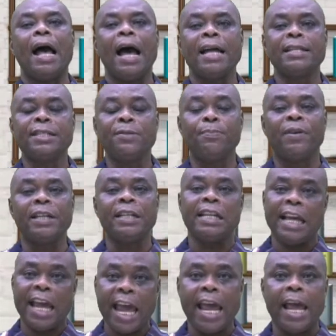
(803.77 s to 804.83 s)

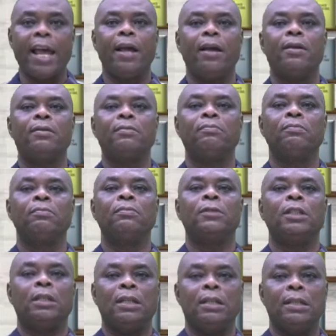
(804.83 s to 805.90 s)
antibody A,
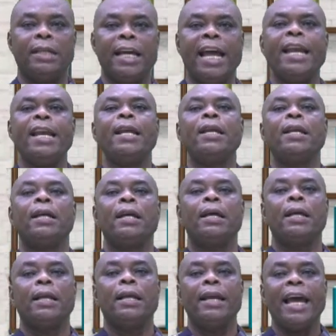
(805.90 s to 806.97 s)
then
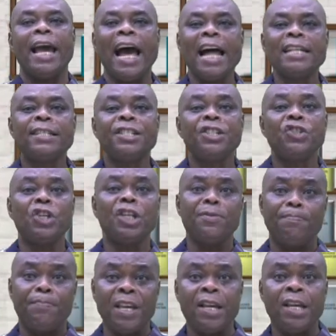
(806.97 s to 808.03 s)
the
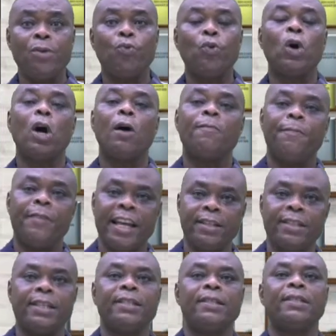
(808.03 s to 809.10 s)
antigen B will
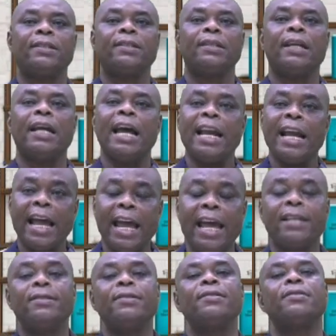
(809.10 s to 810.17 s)
conflict it, and
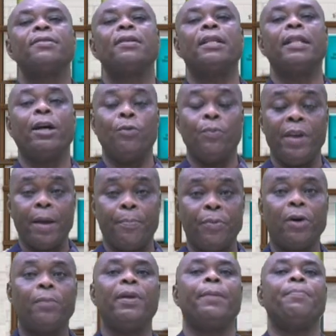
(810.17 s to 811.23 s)
hence there will be a
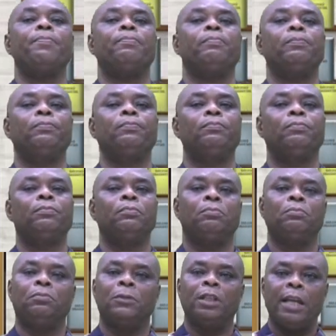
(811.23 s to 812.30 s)
problem.
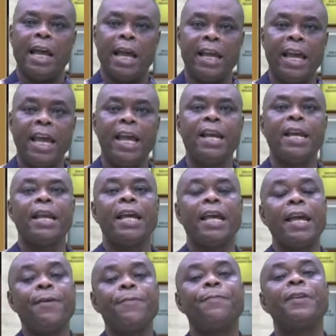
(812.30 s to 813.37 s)
Again,
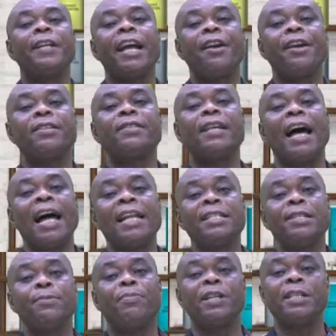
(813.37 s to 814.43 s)
if there is
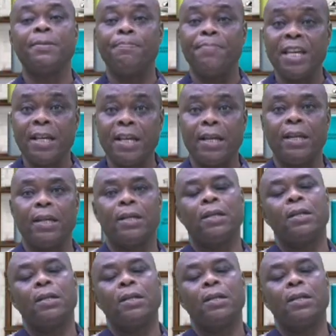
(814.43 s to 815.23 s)
antibody B,